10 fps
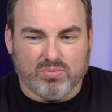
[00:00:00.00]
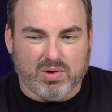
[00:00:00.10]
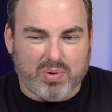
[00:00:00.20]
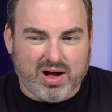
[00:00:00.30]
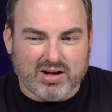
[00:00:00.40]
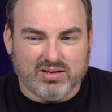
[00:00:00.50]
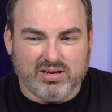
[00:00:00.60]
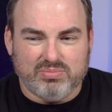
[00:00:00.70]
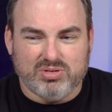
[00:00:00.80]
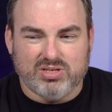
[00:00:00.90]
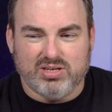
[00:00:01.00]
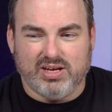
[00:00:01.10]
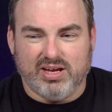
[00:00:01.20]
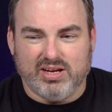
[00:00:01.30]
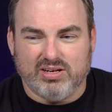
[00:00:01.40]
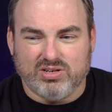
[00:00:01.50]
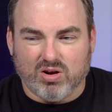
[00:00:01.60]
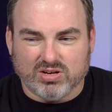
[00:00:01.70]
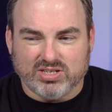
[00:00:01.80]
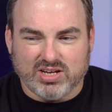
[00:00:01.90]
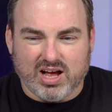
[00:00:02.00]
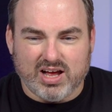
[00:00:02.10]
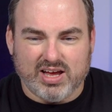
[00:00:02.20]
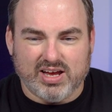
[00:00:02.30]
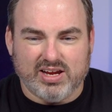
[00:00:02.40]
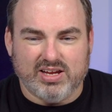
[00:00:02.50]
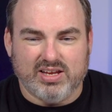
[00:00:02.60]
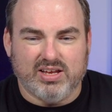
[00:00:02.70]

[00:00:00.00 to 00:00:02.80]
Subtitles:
Apocalypse and Darkseid